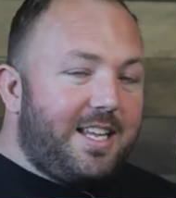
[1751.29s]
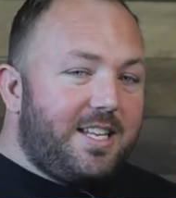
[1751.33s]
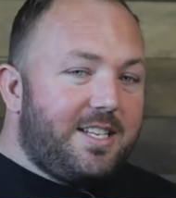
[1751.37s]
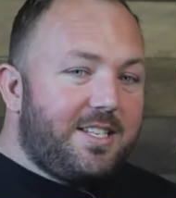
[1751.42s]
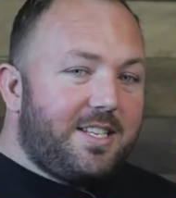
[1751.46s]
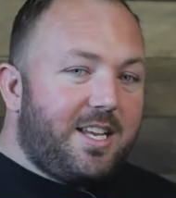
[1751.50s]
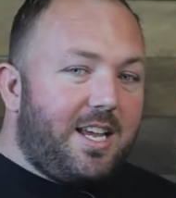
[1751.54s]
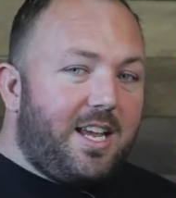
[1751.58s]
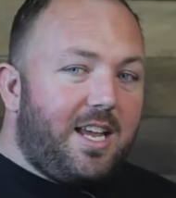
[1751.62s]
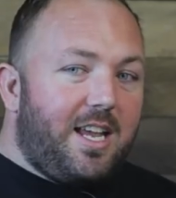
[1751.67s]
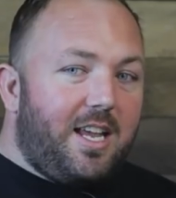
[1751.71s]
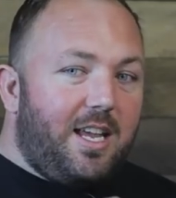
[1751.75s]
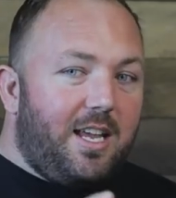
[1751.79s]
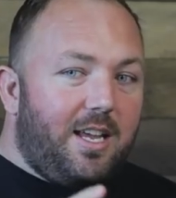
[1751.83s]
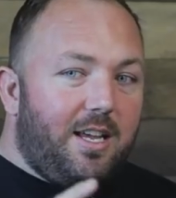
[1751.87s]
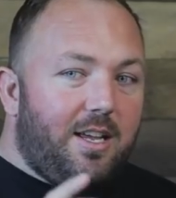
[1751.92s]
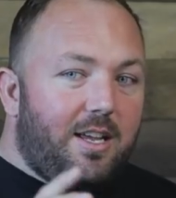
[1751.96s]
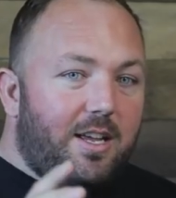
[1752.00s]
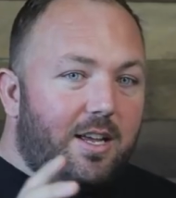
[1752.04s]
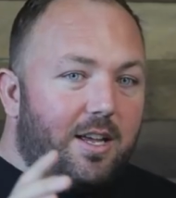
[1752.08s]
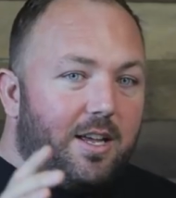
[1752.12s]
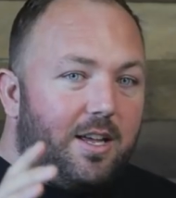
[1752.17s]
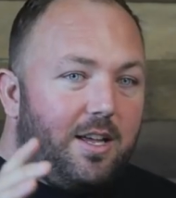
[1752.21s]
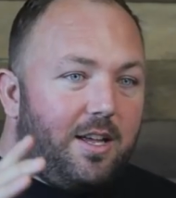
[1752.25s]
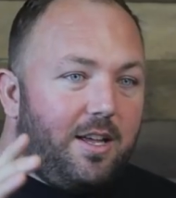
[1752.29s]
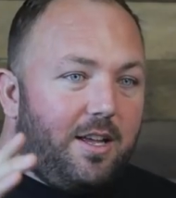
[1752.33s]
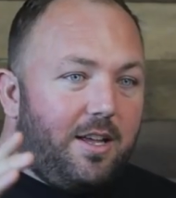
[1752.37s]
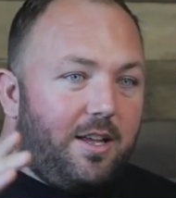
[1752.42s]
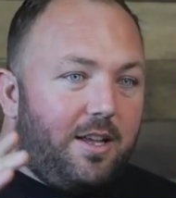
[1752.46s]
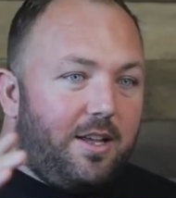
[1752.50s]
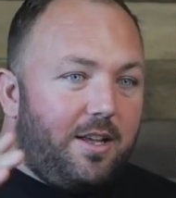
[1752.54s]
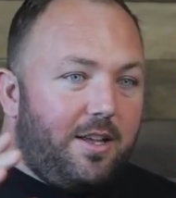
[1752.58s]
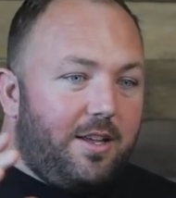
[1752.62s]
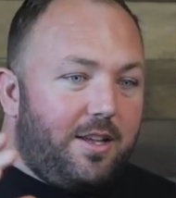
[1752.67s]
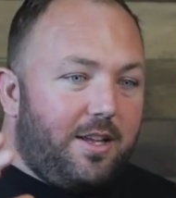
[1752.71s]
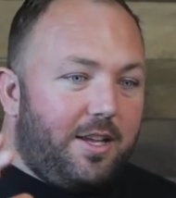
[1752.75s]
is a, you
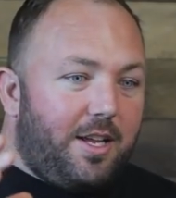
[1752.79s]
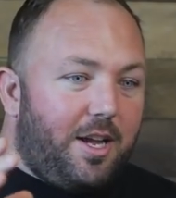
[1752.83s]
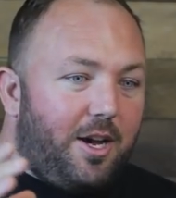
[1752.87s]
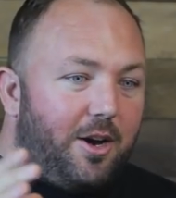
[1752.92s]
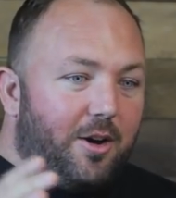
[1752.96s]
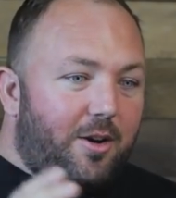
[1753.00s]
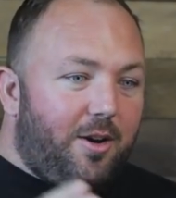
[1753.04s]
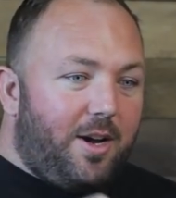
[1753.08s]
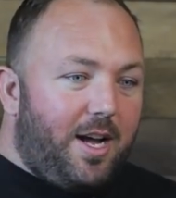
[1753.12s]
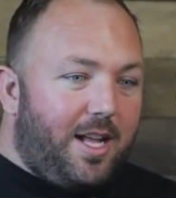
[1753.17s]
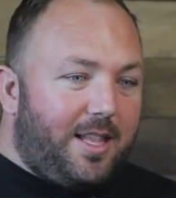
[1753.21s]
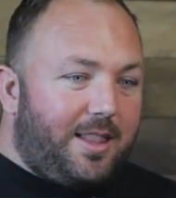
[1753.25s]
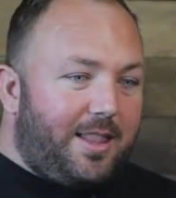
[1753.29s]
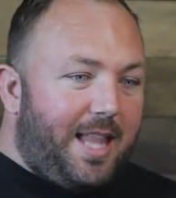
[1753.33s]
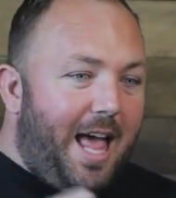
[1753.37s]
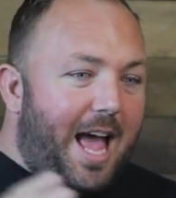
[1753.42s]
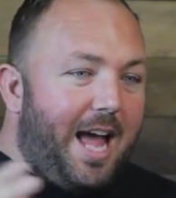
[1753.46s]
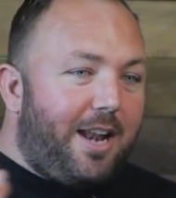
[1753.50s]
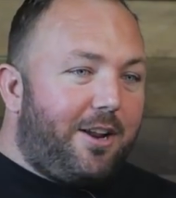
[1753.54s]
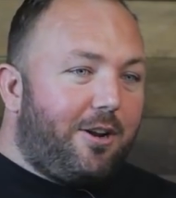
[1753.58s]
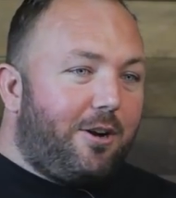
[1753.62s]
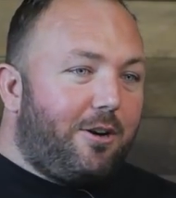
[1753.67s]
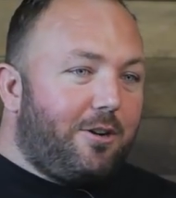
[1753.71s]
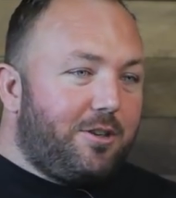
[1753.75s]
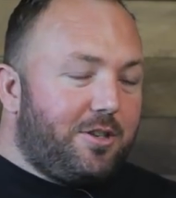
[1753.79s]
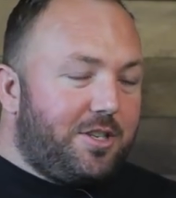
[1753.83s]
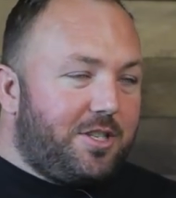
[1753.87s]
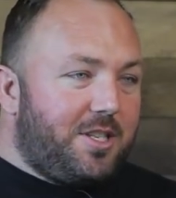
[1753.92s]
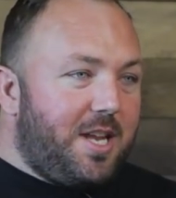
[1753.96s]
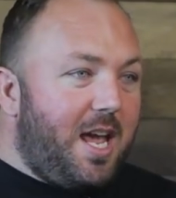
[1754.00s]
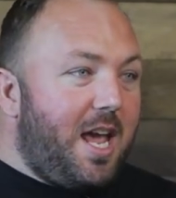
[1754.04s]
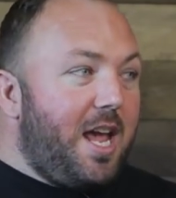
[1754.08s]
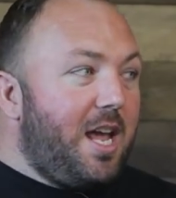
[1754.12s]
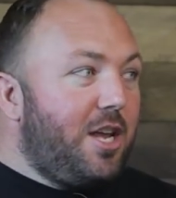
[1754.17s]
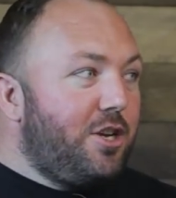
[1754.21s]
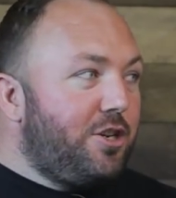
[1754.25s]
know, a latter
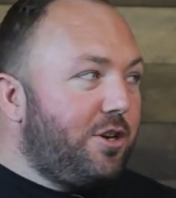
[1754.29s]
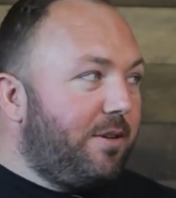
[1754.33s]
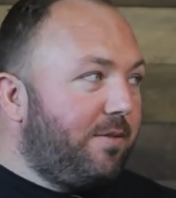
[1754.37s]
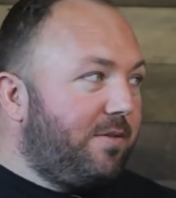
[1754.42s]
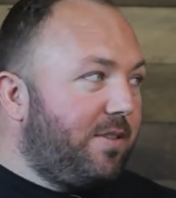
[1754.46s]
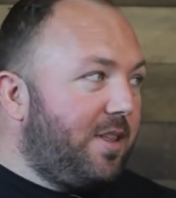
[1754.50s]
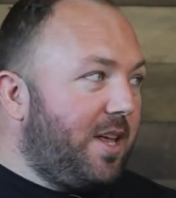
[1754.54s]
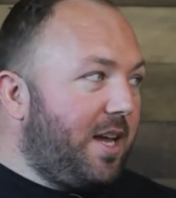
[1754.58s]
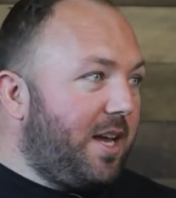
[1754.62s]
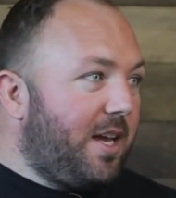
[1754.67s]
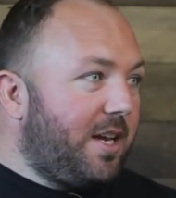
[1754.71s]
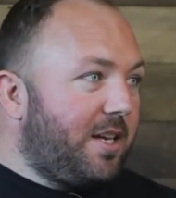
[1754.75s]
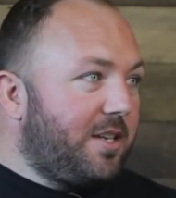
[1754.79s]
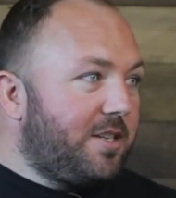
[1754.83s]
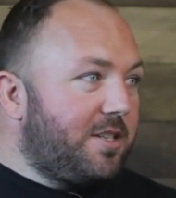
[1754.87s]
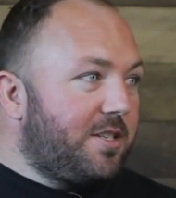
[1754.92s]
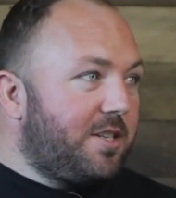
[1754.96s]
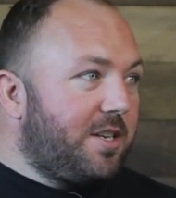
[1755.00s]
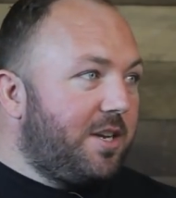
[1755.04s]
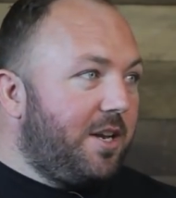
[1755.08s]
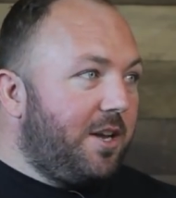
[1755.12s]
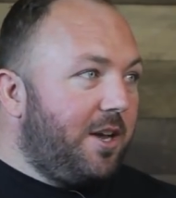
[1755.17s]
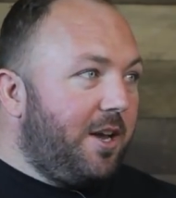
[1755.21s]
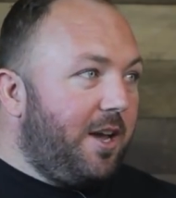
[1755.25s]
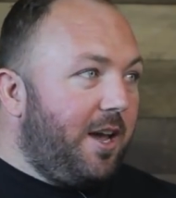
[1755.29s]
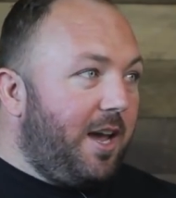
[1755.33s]
stage of things,